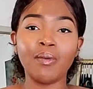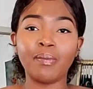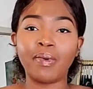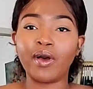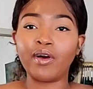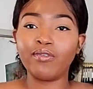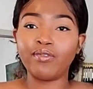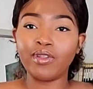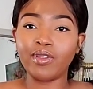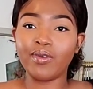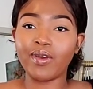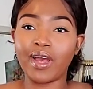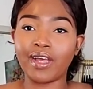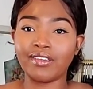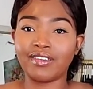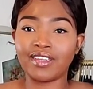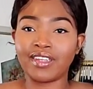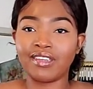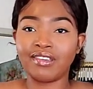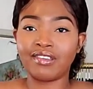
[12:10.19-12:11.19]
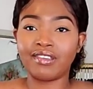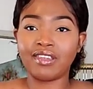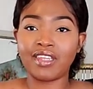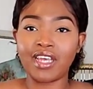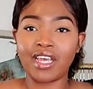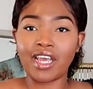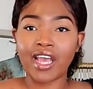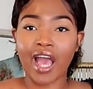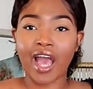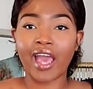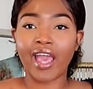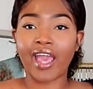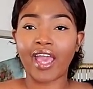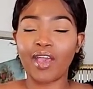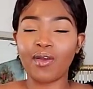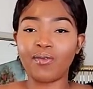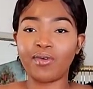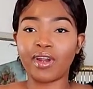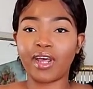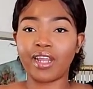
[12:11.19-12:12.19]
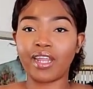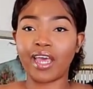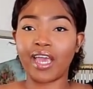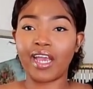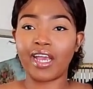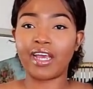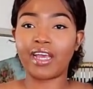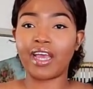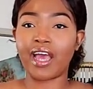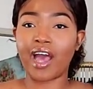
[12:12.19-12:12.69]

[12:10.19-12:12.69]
But hopefully you guys can see. I hate when I like